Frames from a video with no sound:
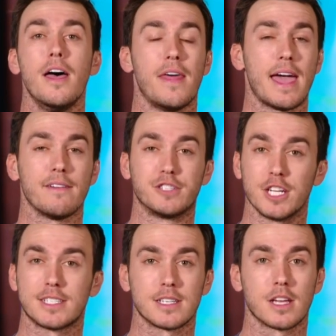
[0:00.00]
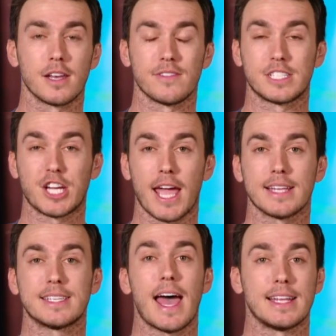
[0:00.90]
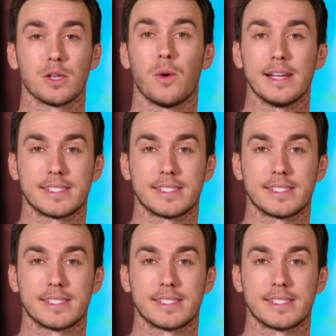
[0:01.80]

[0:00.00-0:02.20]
They have just as good of a chance as the White